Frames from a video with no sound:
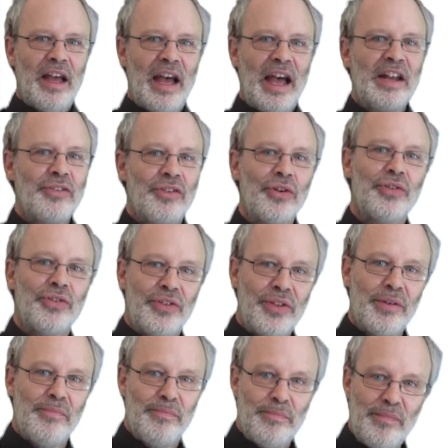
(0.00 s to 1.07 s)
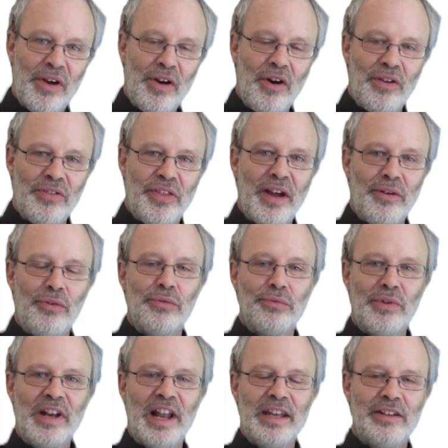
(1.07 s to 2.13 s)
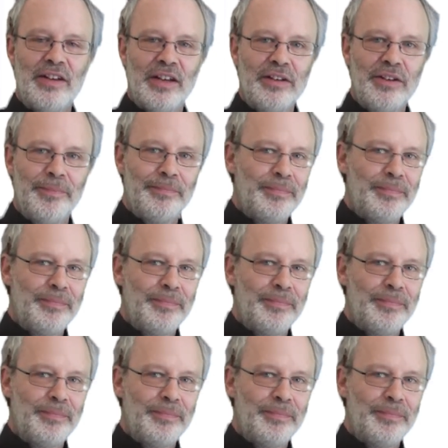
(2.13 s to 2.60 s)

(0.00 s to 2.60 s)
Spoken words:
And of course, they're all related.